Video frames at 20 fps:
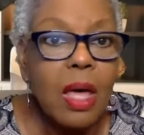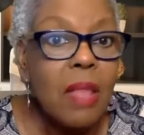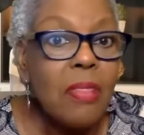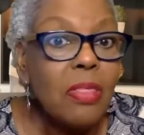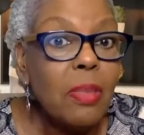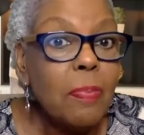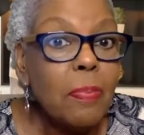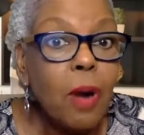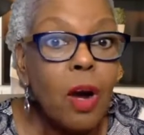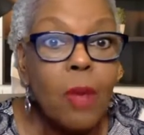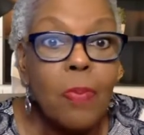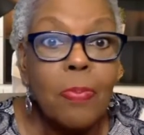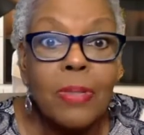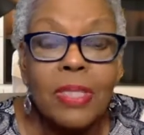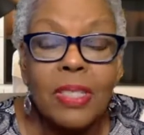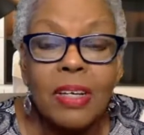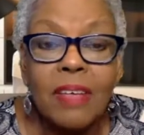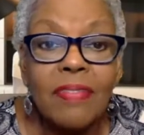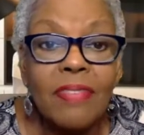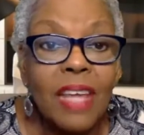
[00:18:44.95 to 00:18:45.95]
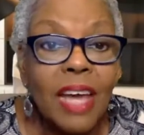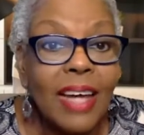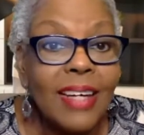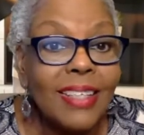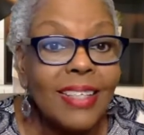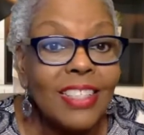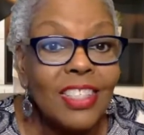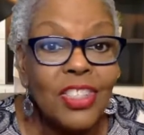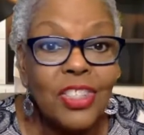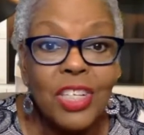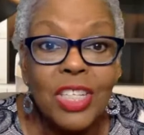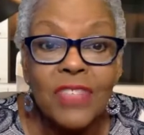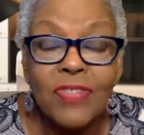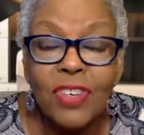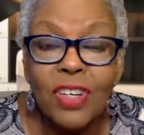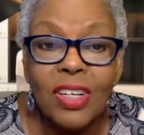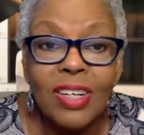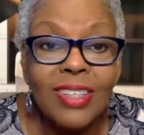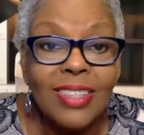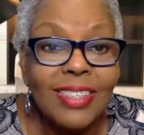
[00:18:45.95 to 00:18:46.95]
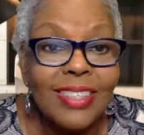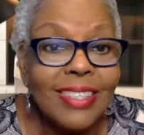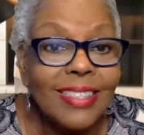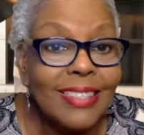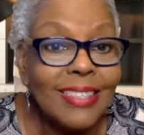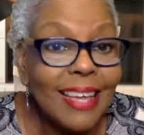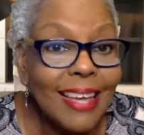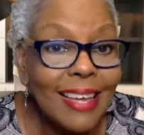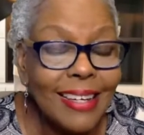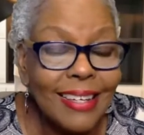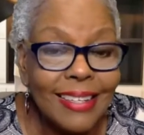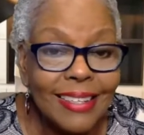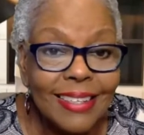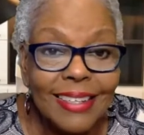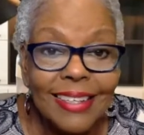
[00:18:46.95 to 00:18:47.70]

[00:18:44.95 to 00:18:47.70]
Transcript: the purpose of that is just for understanding.